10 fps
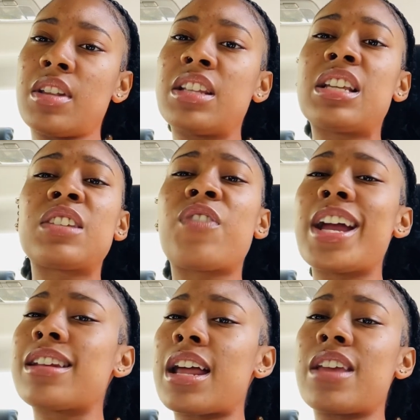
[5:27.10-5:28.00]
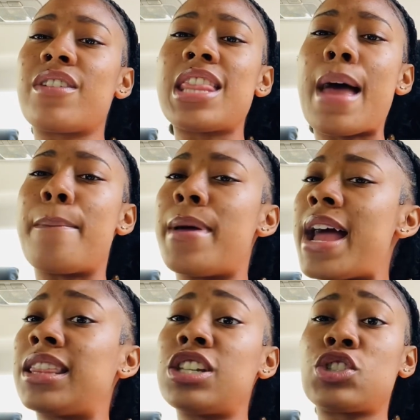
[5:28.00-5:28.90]
This fight not even that
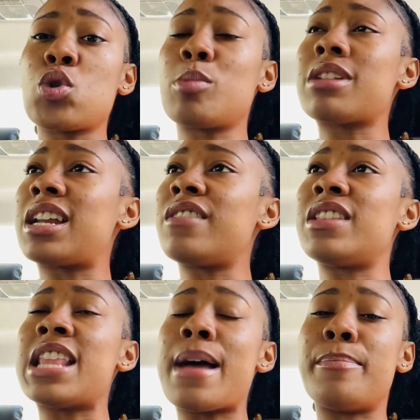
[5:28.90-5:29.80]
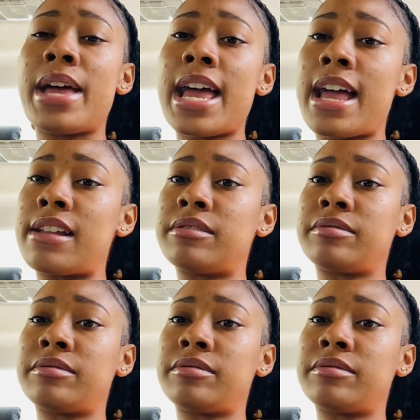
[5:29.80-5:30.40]
bad. This storm not even that bad.